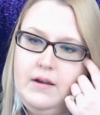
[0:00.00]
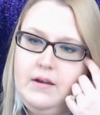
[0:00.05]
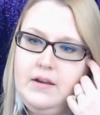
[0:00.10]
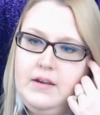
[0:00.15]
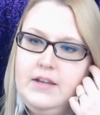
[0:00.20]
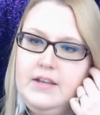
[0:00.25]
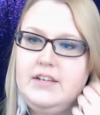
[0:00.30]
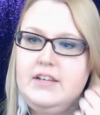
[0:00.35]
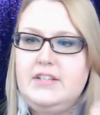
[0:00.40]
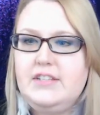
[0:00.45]

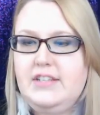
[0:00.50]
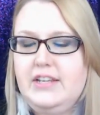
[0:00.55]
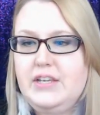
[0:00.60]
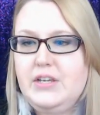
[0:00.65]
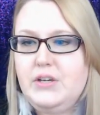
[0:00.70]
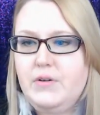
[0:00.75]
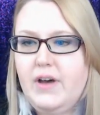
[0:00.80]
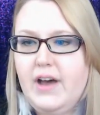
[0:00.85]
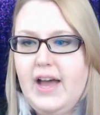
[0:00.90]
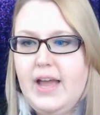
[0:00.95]
Good to see
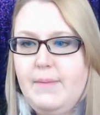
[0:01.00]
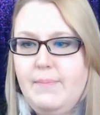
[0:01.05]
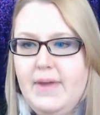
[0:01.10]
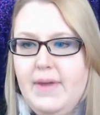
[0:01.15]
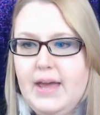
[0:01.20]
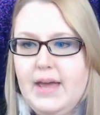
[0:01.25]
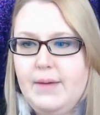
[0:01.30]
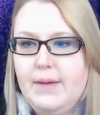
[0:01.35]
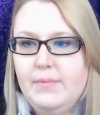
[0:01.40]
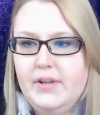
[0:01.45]
you. Hi,
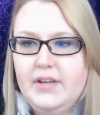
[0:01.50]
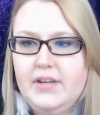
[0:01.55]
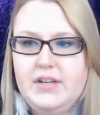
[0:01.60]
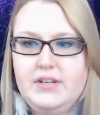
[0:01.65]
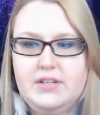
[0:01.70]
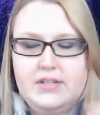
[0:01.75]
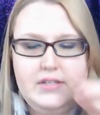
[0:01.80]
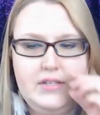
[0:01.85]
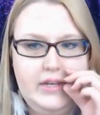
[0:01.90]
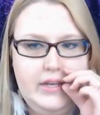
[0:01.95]
Pamela. Good
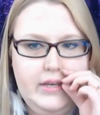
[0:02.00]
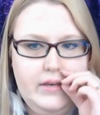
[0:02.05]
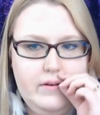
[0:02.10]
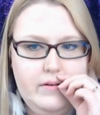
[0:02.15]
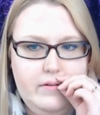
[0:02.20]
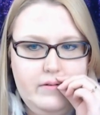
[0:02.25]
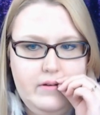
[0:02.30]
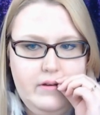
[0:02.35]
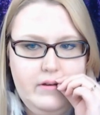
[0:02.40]
to see you.